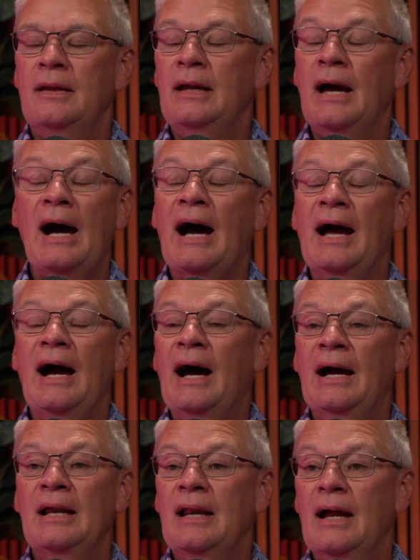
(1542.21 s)

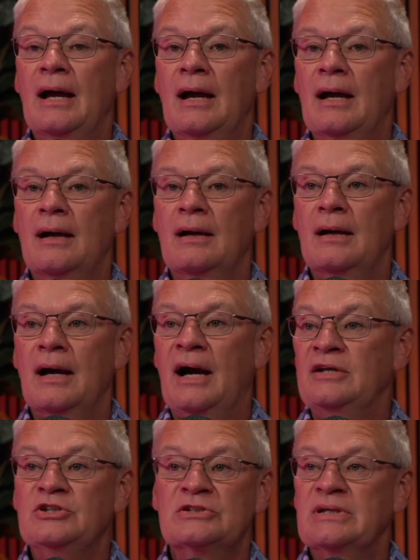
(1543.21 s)
I
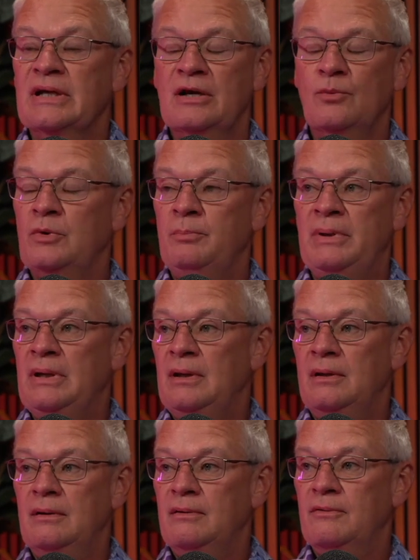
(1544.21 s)
just think it would
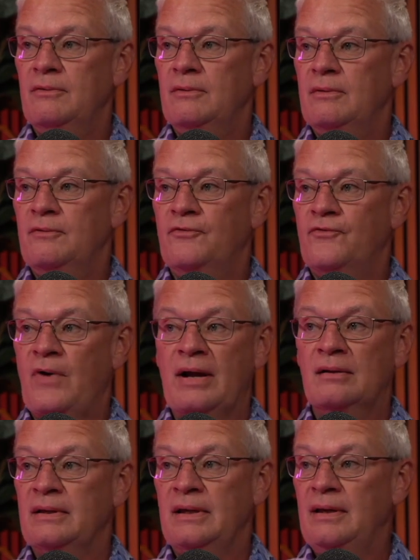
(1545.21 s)
be,
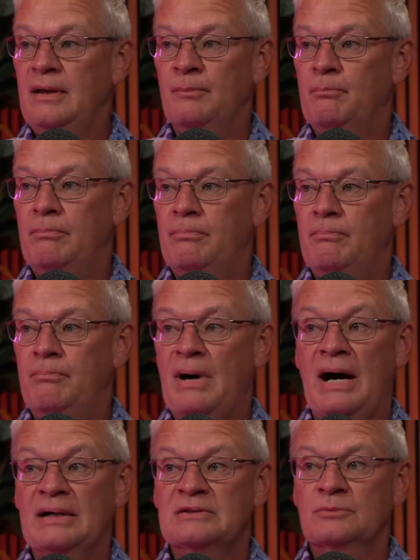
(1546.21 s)
frankly,
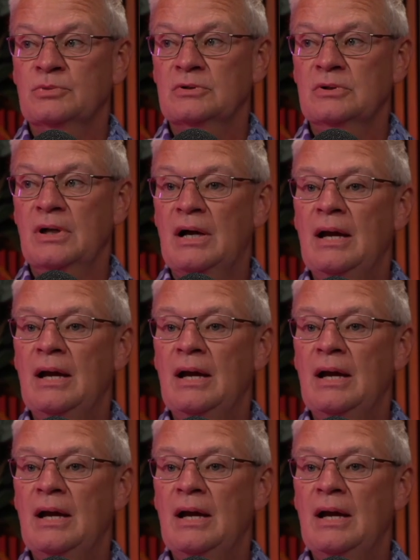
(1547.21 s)
impossible.